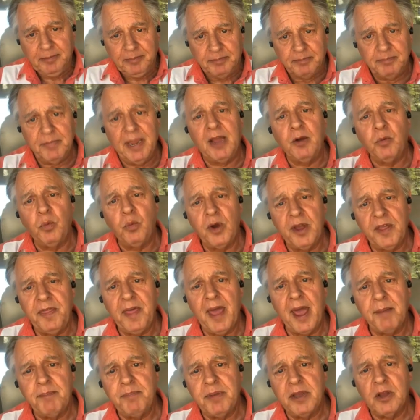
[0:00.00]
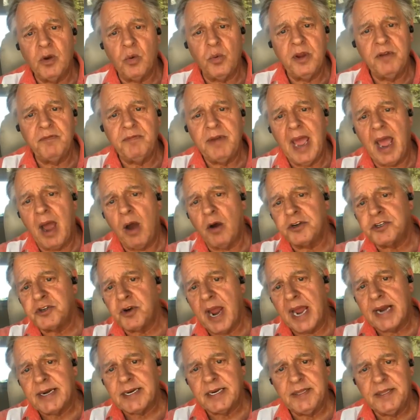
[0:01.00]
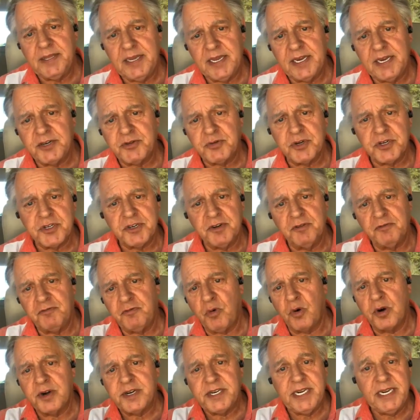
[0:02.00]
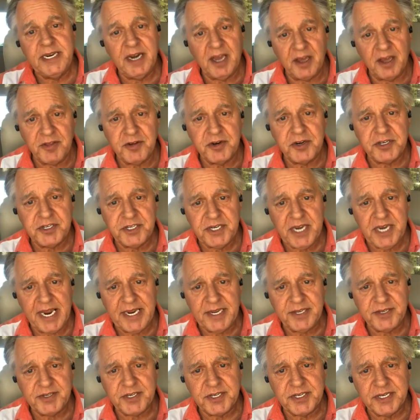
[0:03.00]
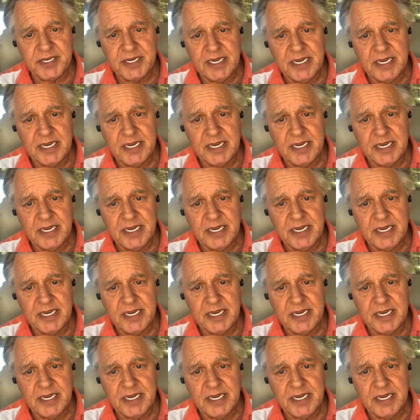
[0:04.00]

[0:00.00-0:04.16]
And with that bill, we've now attracted the interest of 14 other states.